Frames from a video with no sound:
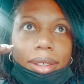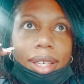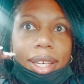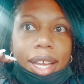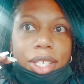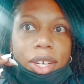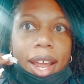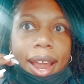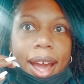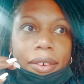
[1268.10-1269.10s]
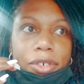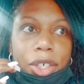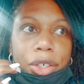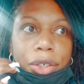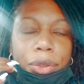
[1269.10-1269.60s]
yesterday
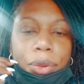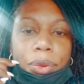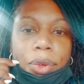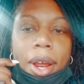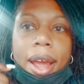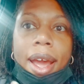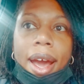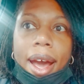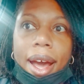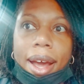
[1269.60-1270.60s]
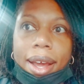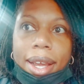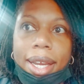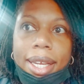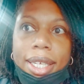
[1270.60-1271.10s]
afternoon,
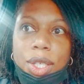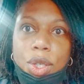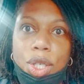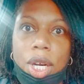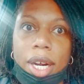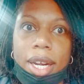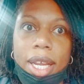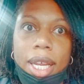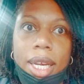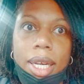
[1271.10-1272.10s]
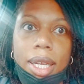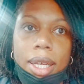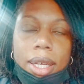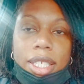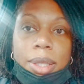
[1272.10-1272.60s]
I started
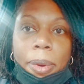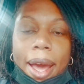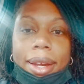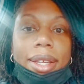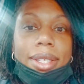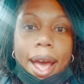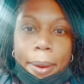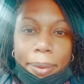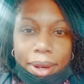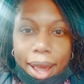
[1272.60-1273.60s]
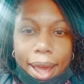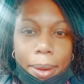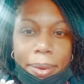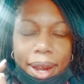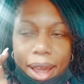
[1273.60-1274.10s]
spotting. So I have
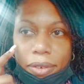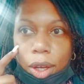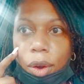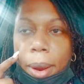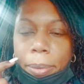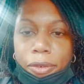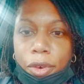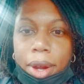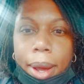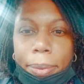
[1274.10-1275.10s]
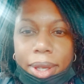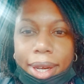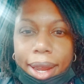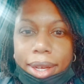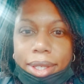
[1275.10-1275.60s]
been having cramping for a couple of
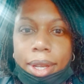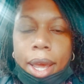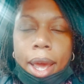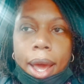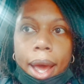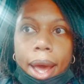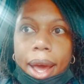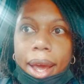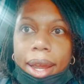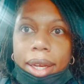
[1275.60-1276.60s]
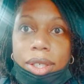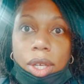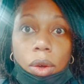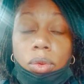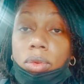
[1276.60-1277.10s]
days. I
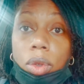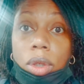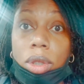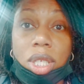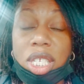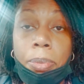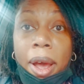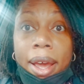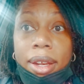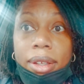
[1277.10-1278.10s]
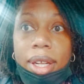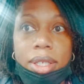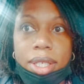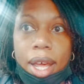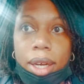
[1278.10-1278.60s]
don't spot.
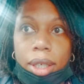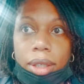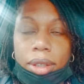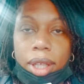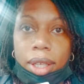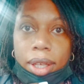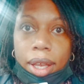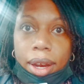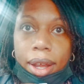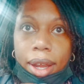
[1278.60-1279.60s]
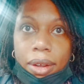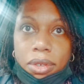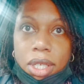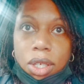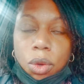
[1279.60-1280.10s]
That's not a thing that I have
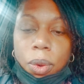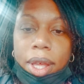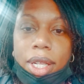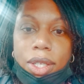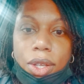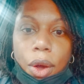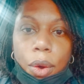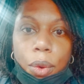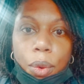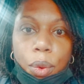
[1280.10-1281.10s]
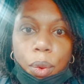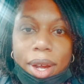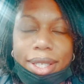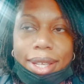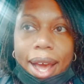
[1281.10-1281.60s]
to deal with. So
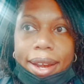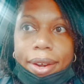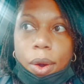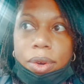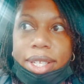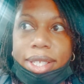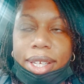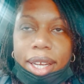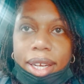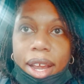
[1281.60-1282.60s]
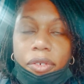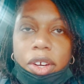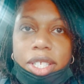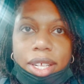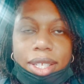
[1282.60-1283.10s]
once I noticed it, at
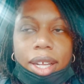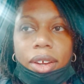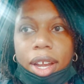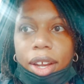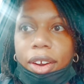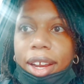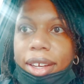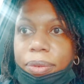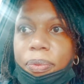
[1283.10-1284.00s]
first I was like, okay, great,